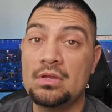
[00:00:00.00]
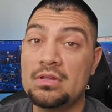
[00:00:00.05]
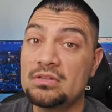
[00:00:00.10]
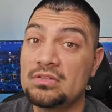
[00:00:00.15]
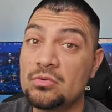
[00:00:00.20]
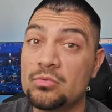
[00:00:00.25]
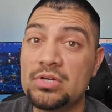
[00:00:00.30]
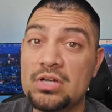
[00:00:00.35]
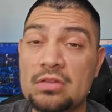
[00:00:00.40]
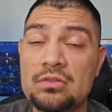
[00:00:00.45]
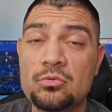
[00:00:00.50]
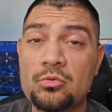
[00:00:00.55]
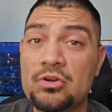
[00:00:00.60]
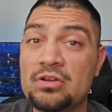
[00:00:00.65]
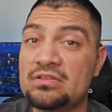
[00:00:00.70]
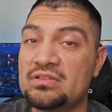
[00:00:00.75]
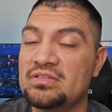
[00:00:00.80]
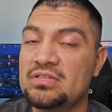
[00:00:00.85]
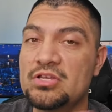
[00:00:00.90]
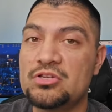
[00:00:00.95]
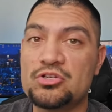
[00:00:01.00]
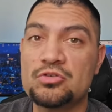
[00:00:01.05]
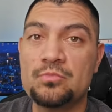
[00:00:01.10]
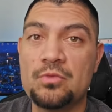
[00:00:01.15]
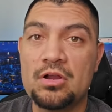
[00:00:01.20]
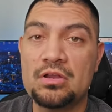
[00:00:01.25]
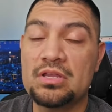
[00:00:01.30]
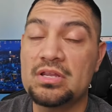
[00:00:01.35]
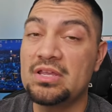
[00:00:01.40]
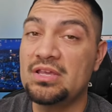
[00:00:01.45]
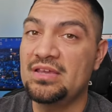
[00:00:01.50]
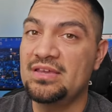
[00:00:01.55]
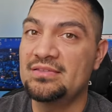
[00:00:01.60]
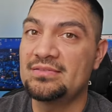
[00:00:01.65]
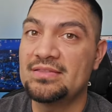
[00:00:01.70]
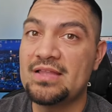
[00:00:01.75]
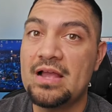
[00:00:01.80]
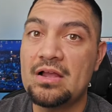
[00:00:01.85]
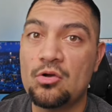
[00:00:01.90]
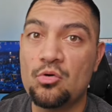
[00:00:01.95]
So in other words, digital marketing is
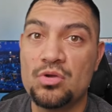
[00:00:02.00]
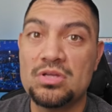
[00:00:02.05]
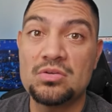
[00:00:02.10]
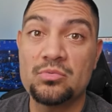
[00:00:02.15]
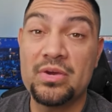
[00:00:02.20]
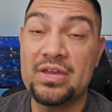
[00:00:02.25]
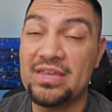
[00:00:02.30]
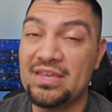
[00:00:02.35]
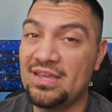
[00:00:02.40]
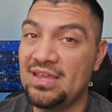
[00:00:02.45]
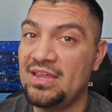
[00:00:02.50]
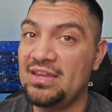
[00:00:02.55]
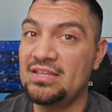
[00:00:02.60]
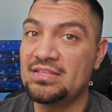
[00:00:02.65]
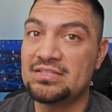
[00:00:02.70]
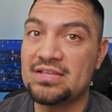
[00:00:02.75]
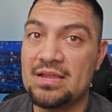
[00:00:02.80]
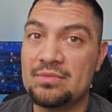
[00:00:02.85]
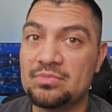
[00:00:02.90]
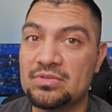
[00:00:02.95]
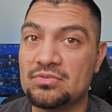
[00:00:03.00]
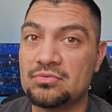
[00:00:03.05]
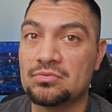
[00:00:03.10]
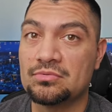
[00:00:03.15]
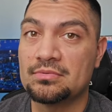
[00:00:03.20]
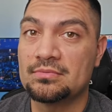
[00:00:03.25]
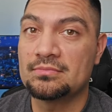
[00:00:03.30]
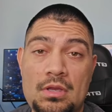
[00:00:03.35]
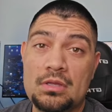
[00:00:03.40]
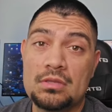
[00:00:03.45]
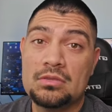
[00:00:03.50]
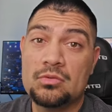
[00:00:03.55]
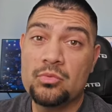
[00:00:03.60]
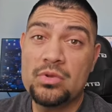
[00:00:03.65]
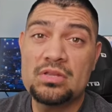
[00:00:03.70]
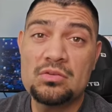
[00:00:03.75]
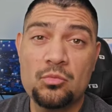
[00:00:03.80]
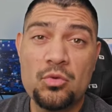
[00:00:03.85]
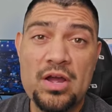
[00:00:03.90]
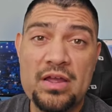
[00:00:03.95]
not going away anytime soon. The
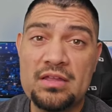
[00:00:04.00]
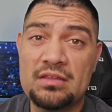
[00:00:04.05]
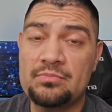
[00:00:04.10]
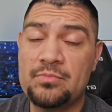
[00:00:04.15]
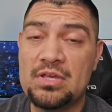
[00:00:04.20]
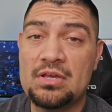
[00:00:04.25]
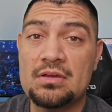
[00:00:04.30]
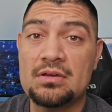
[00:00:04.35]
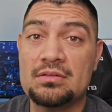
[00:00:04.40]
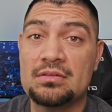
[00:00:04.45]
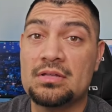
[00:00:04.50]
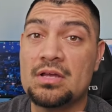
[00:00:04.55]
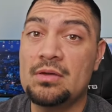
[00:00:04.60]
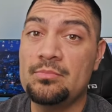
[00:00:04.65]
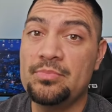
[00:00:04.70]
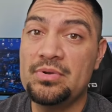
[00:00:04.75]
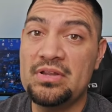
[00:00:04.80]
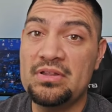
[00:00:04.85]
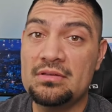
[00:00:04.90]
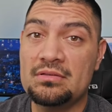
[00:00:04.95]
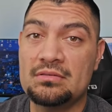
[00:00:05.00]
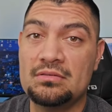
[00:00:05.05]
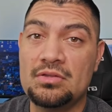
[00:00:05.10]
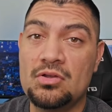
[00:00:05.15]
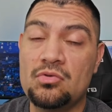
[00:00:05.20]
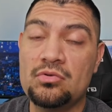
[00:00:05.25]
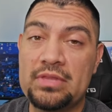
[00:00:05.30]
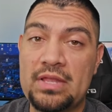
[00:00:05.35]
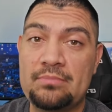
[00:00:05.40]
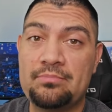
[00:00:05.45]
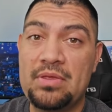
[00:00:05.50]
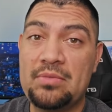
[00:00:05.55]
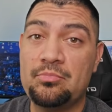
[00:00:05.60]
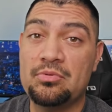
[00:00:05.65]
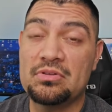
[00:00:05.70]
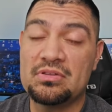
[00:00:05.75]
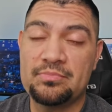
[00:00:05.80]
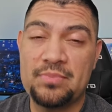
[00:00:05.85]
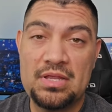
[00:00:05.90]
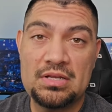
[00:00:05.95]
reason why is because companies know that
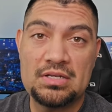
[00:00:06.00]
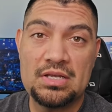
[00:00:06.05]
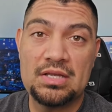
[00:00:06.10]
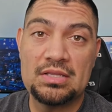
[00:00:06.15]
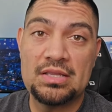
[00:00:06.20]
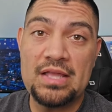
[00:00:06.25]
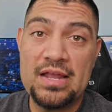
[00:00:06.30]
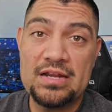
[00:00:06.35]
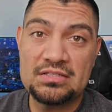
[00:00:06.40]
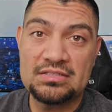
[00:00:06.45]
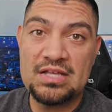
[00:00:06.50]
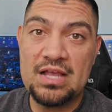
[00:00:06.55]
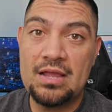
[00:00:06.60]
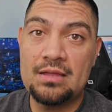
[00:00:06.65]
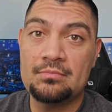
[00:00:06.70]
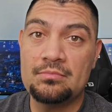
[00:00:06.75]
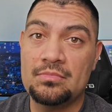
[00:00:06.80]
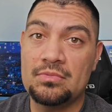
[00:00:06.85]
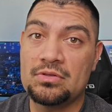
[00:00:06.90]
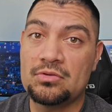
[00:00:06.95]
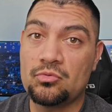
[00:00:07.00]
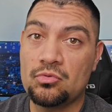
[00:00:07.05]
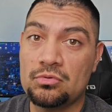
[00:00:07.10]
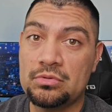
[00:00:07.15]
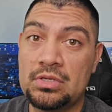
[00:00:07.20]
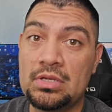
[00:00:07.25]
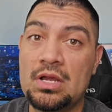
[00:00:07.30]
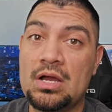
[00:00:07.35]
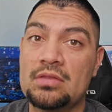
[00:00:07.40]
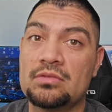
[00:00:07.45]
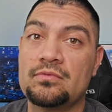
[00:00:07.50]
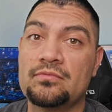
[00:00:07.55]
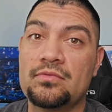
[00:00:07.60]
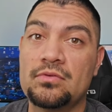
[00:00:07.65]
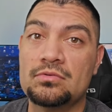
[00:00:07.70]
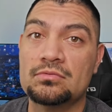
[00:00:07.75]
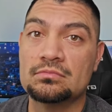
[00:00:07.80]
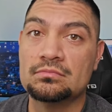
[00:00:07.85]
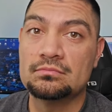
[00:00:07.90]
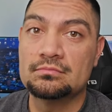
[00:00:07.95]
people spend a lot of time scrolling on their
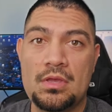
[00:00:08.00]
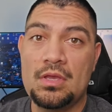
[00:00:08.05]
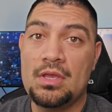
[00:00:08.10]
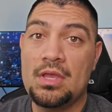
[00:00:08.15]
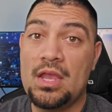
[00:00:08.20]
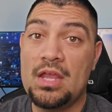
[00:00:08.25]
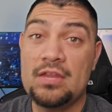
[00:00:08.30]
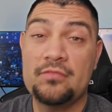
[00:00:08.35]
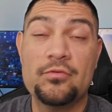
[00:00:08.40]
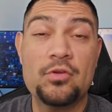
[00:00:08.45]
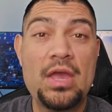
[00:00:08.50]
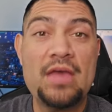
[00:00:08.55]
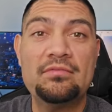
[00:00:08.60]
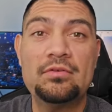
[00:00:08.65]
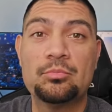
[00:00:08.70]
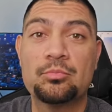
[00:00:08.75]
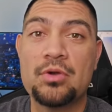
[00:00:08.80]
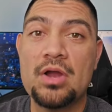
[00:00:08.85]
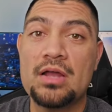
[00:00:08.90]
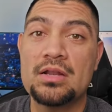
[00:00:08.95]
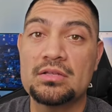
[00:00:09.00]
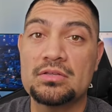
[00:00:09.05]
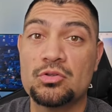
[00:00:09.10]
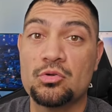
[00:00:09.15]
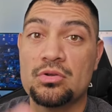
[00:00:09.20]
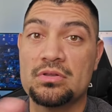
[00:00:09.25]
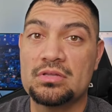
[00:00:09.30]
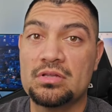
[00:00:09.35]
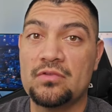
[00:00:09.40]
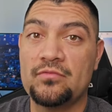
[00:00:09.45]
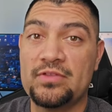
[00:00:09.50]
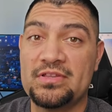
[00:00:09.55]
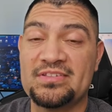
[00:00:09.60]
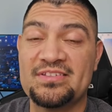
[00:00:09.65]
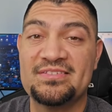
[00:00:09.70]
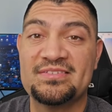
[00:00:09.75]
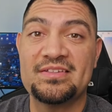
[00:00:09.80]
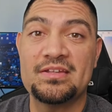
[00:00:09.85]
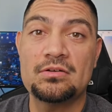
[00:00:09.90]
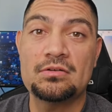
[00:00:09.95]
phone. And if you have a product or a service to
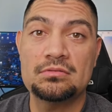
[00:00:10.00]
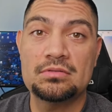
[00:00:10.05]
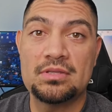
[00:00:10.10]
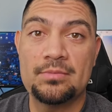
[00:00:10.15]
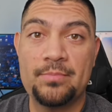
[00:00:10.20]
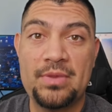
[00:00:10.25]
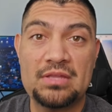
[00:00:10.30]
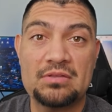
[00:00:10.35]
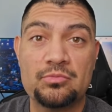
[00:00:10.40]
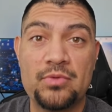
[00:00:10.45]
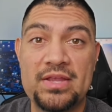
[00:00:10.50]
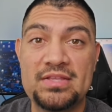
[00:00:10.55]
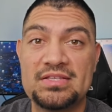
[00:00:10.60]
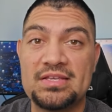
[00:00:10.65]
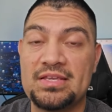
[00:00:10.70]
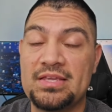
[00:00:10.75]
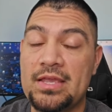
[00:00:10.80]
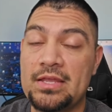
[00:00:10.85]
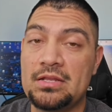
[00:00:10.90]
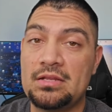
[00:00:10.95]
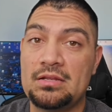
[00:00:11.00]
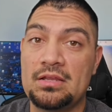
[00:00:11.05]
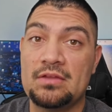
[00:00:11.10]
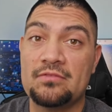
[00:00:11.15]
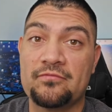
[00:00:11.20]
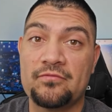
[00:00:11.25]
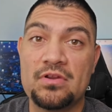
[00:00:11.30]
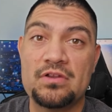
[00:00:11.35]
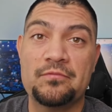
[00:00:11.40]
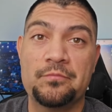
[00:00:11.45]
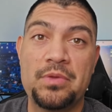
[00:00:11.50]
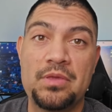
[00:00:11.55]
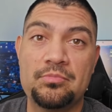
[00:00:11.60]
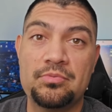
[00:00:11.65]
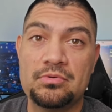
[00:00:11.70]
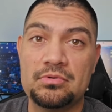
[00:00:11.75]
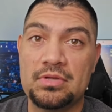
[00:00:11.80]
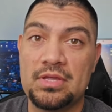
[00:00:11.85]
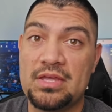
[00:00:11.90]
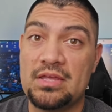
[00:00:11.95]
sell, the best way to get it in front of
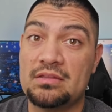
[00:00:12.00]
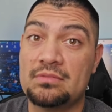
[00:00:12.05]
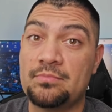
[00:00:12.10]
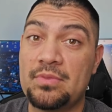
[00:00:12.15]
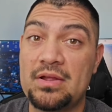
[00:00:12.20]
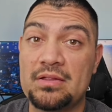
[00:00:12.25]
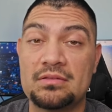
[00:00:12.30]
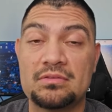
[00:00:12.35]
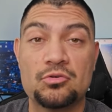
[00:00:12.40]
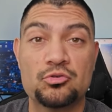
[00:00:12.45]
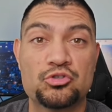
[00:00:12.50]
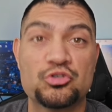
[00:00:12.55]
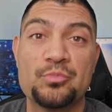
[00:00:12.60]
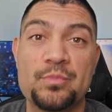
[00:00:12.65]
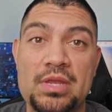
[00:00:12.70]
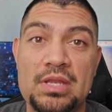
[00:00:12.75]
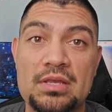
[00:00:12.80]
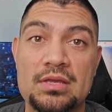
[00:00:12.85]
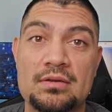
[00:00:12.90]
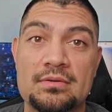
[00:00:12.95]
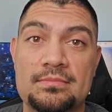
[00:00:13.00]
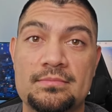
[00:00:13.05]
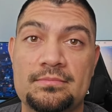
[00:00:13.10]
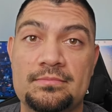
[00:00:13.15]
people is by social media.